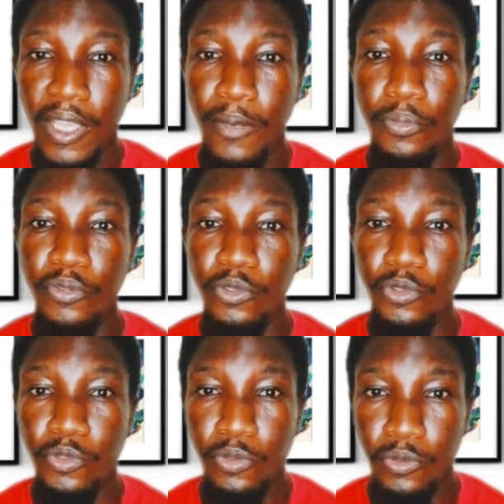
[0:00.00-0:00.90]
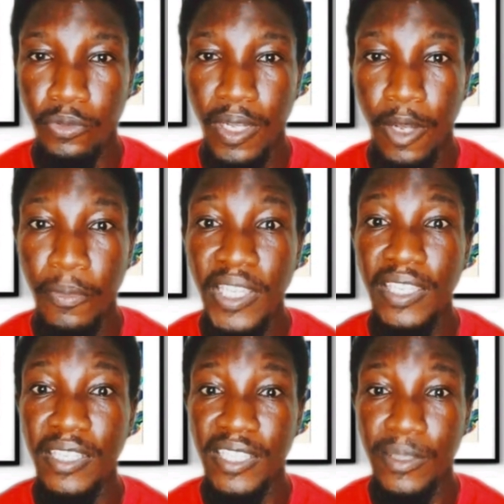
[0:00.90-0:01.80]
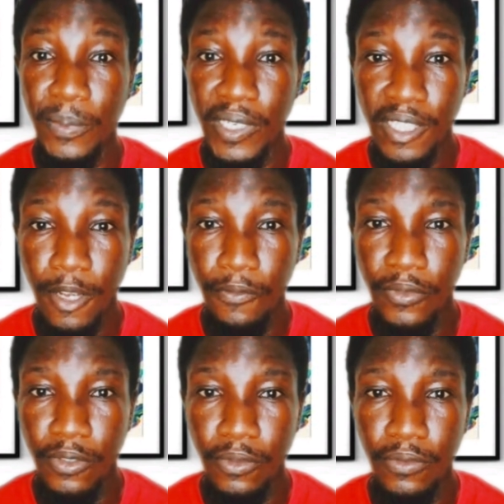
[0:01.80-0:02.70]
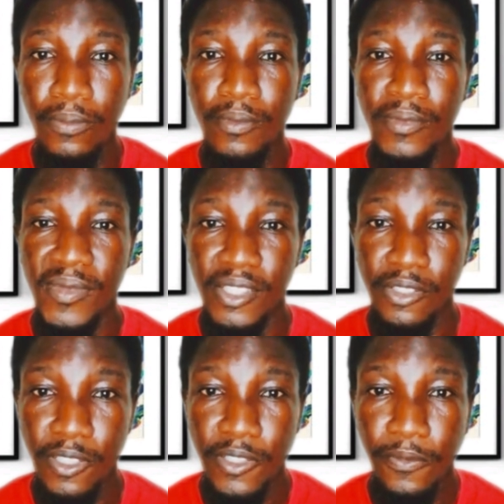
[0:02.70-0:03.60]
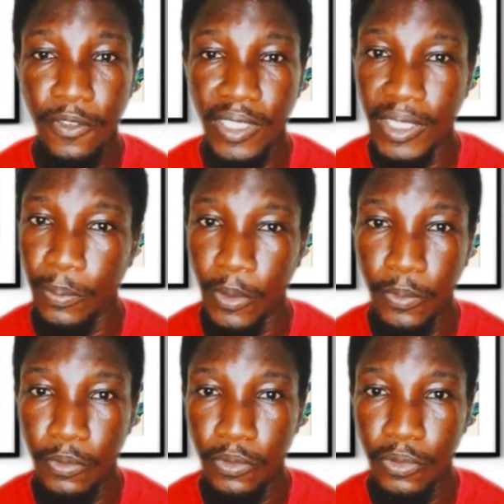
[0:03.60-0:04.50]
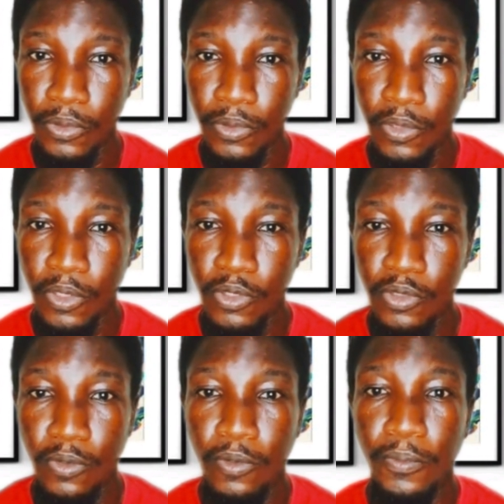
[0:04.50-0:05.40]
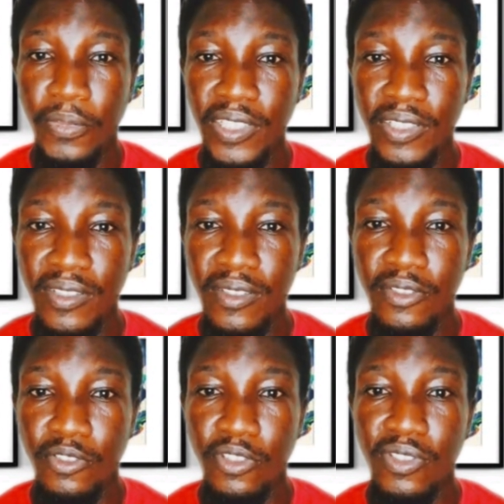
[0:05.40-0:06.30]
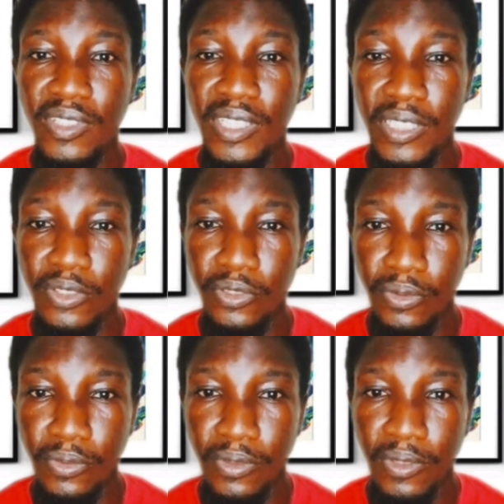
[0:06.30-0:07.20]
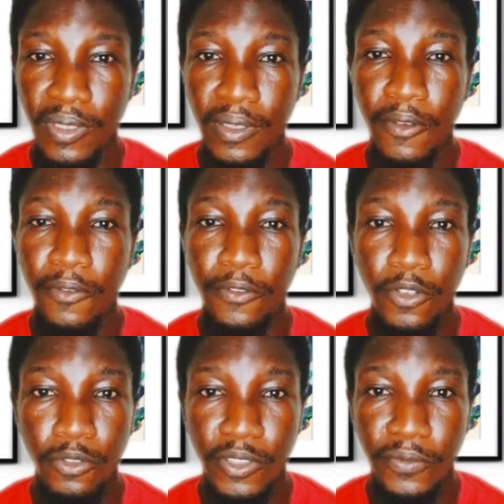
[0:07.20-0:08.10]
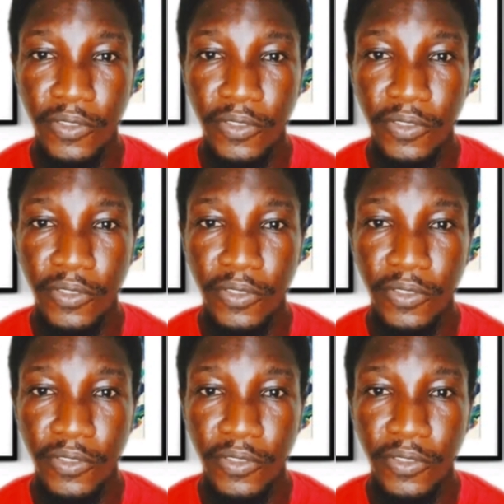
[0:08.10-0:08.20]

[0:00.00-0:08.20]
and put you through. I'll make a special video just for that purpose. So please just stay tuned, follow the